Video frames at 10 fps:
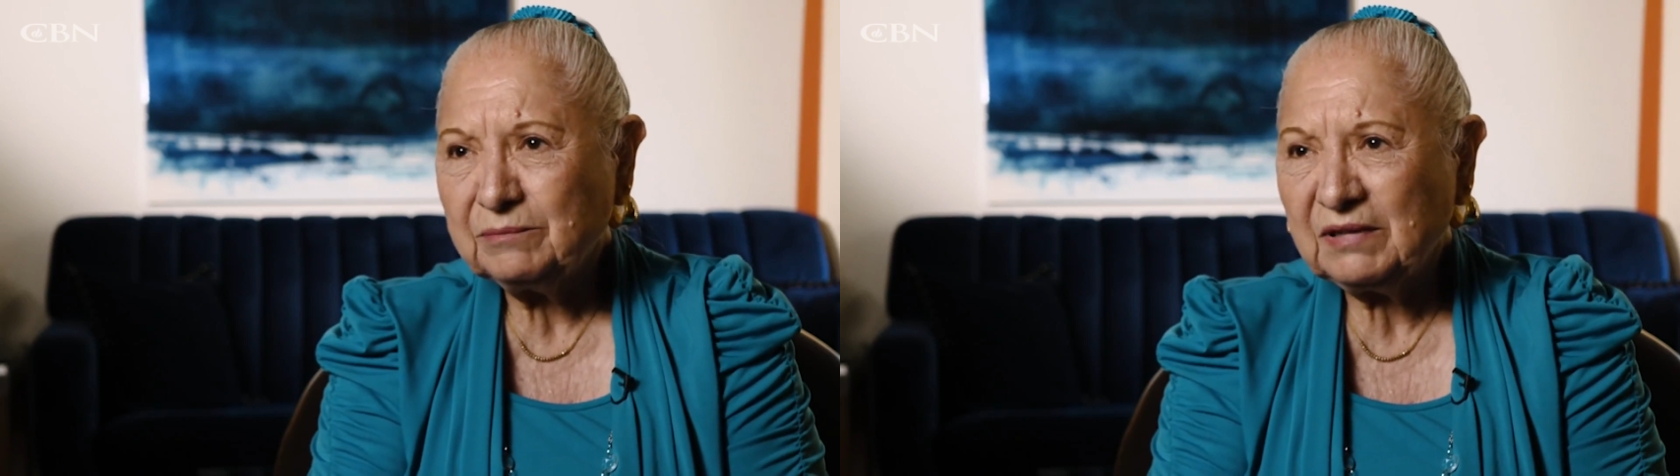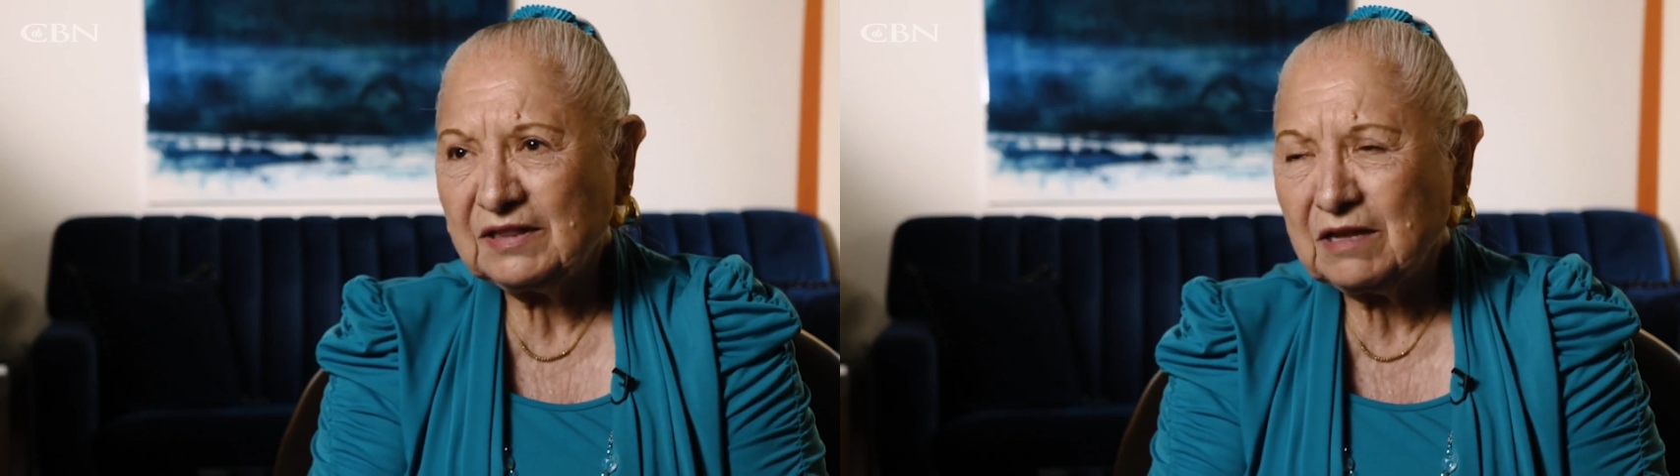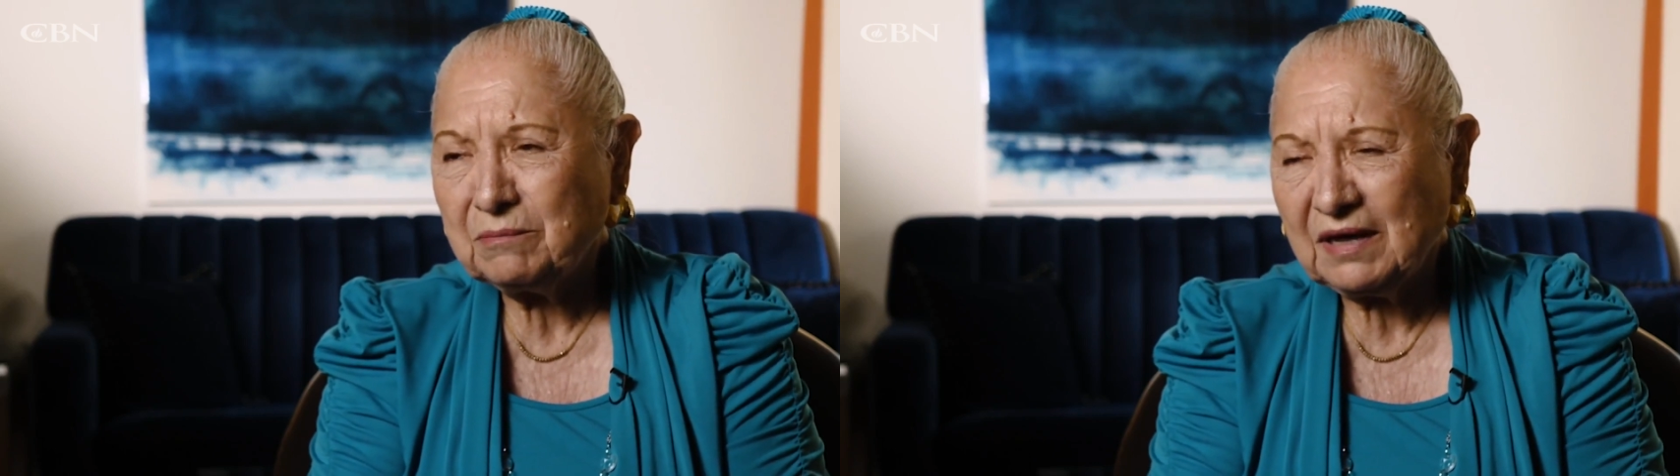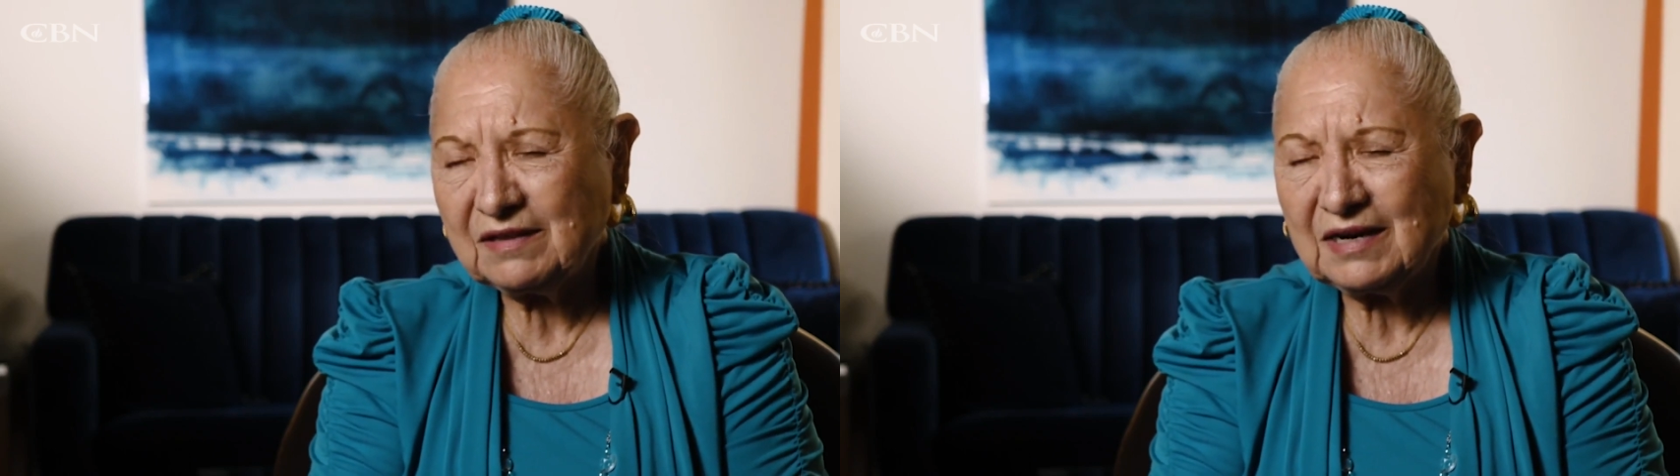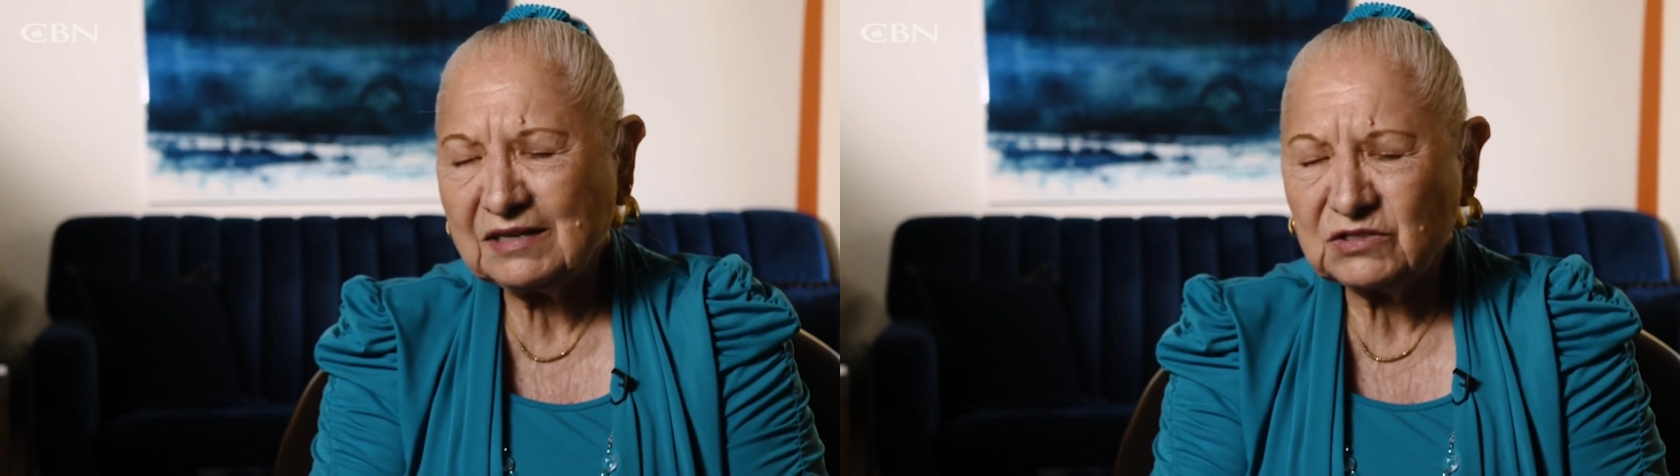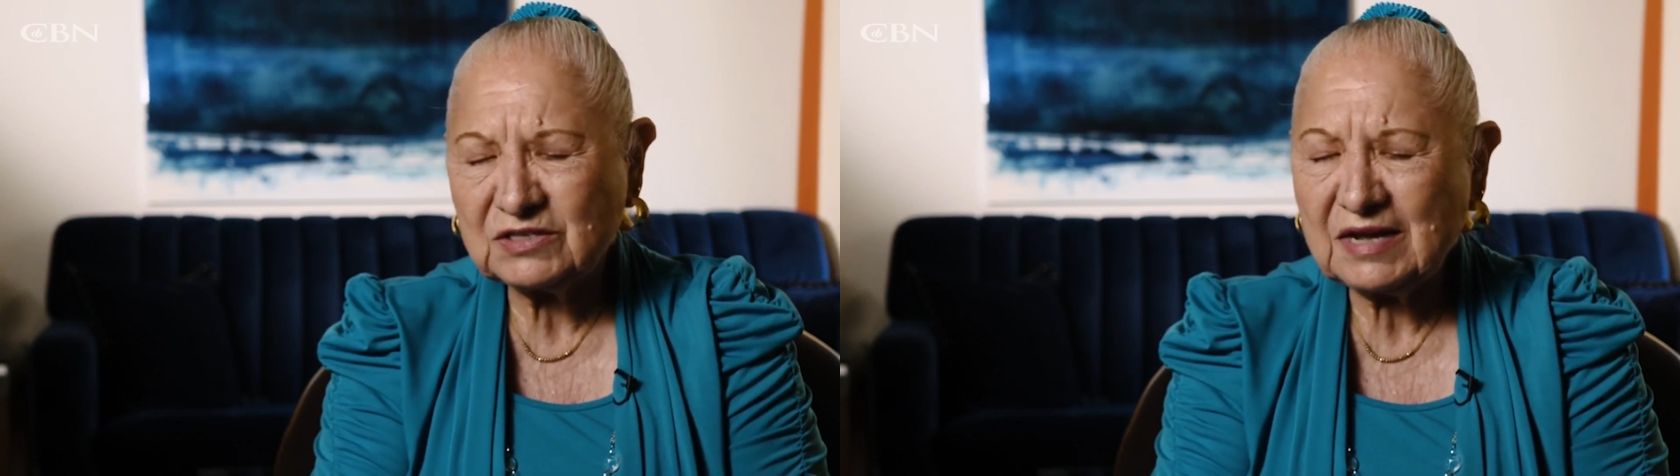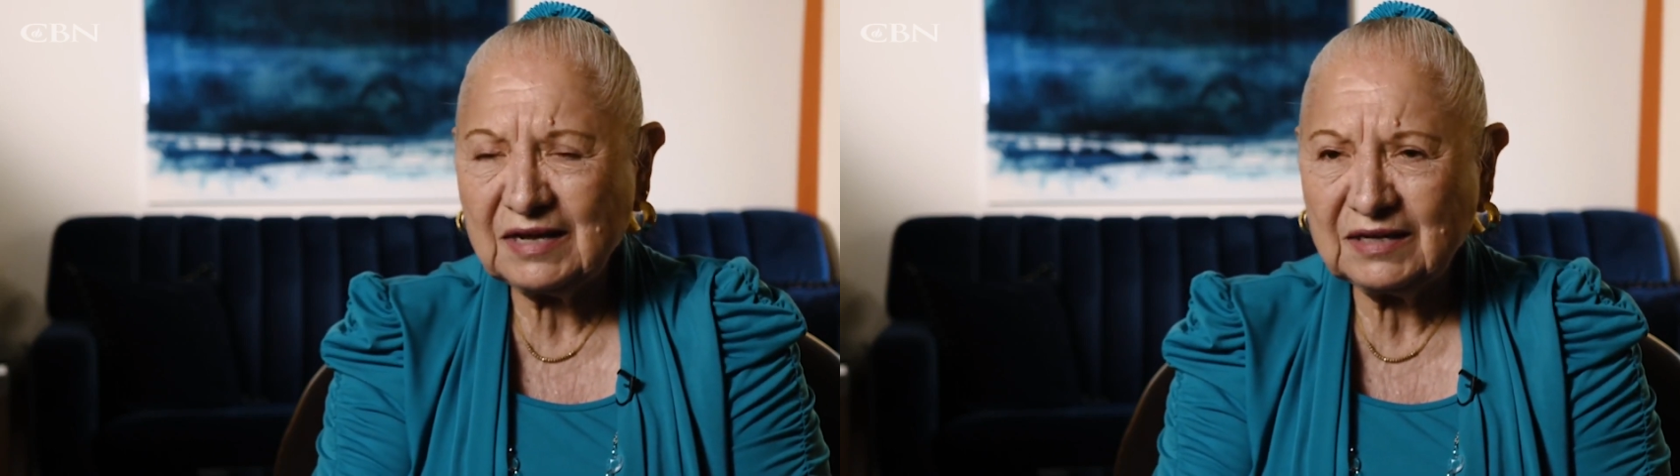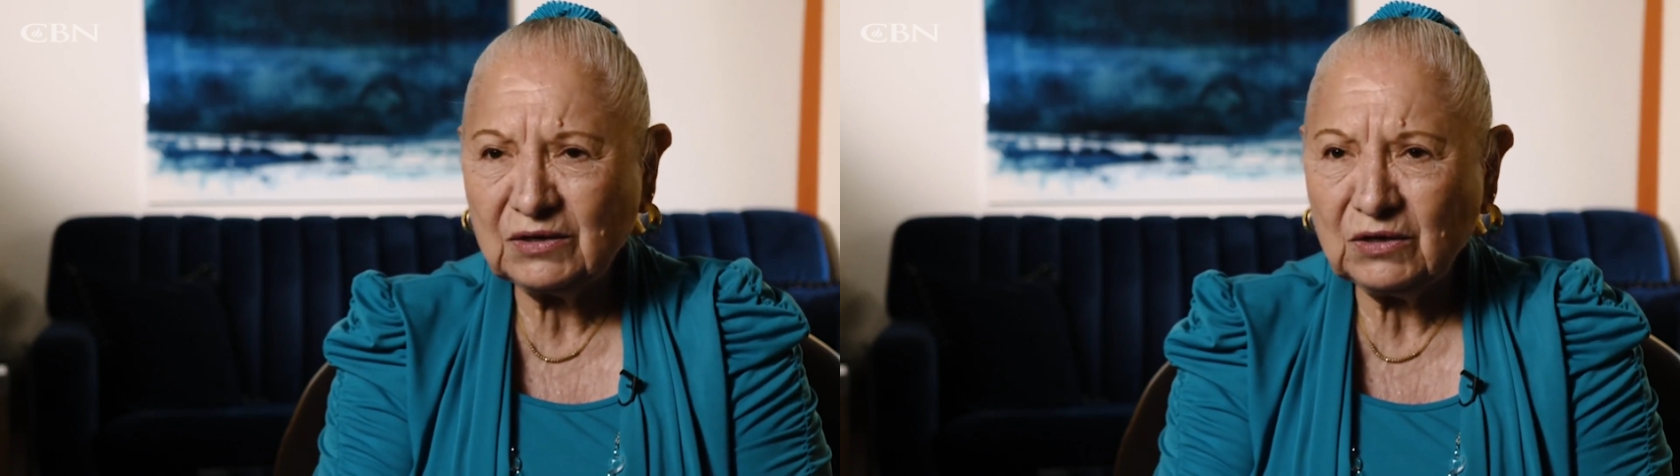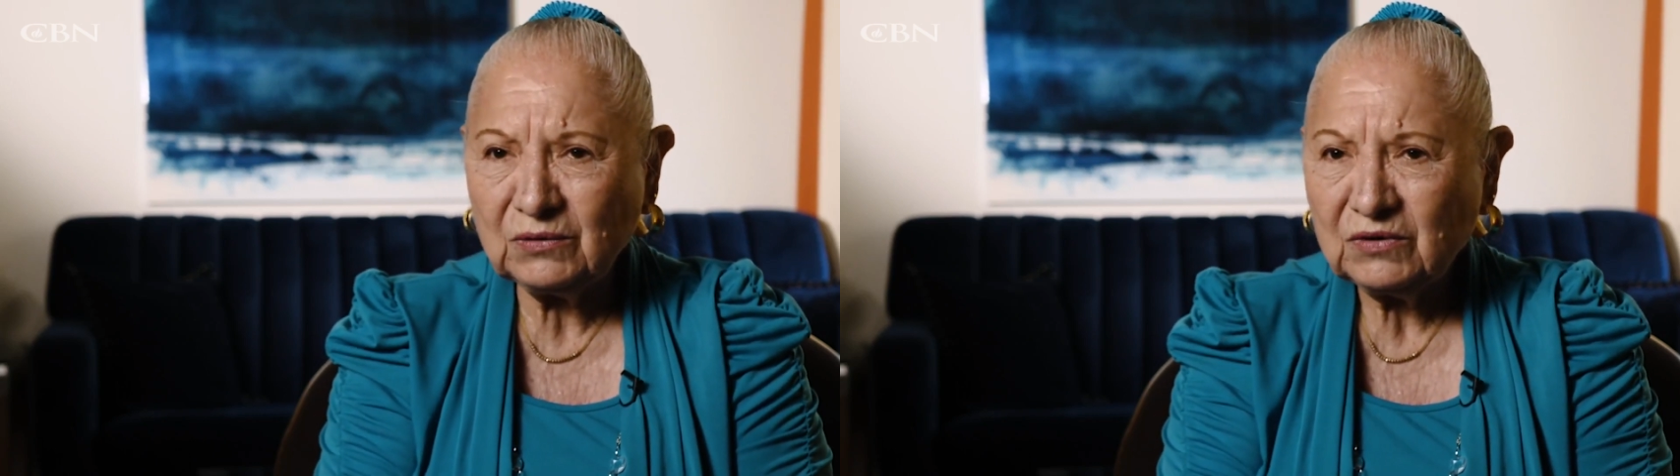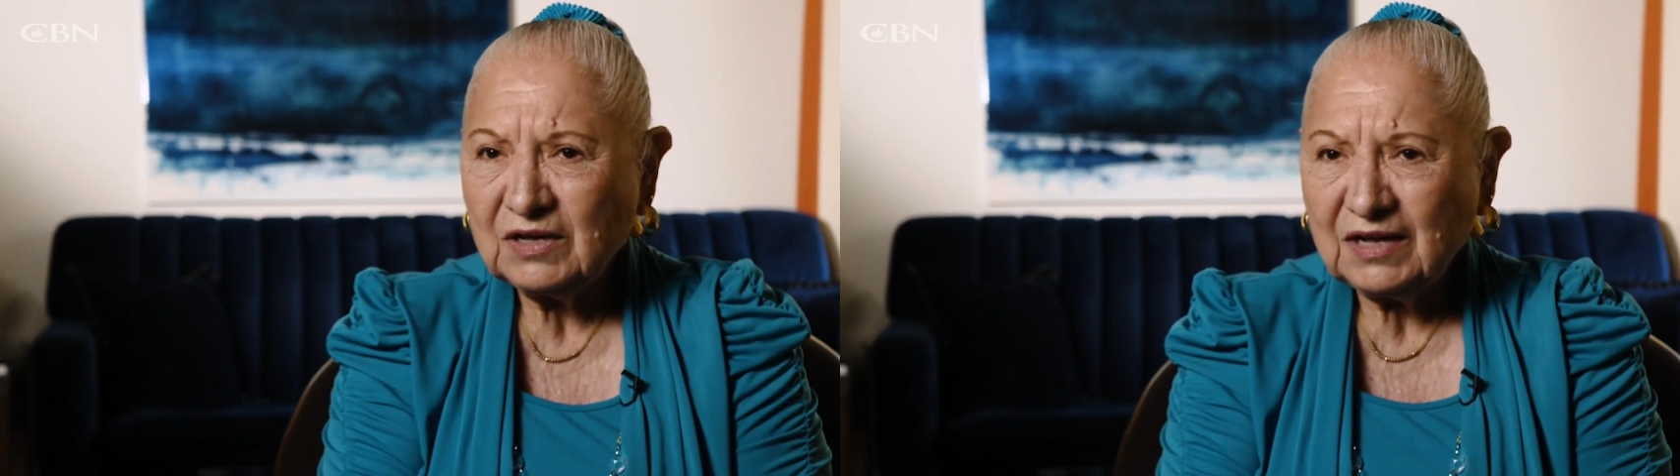But then by the next day, you
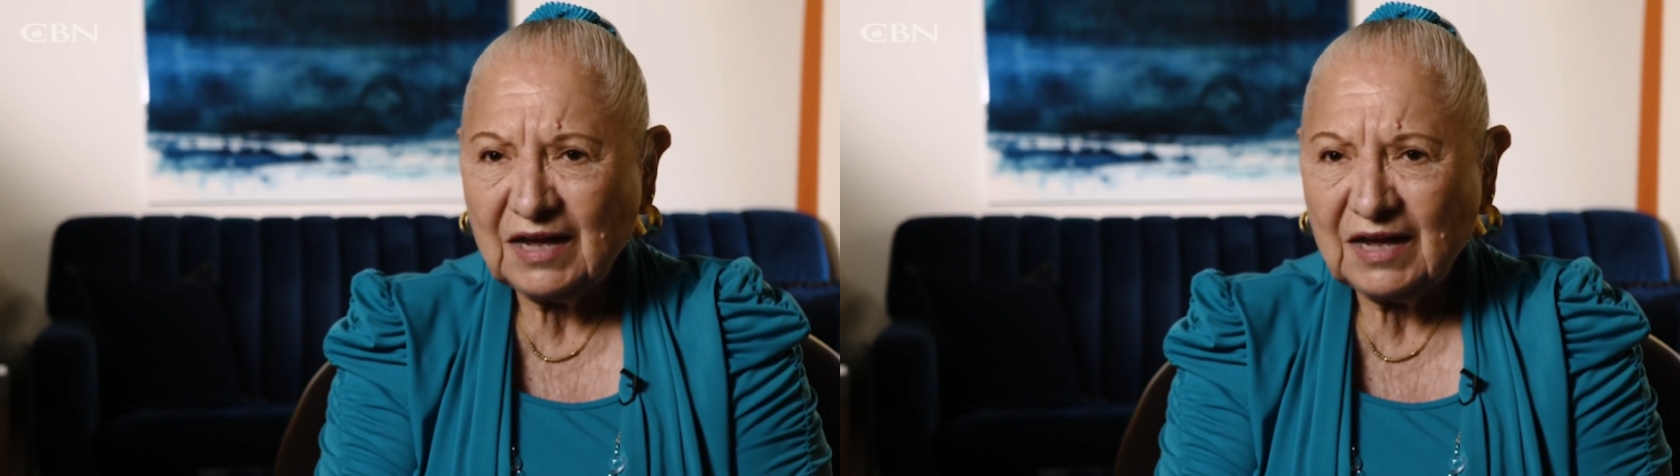know,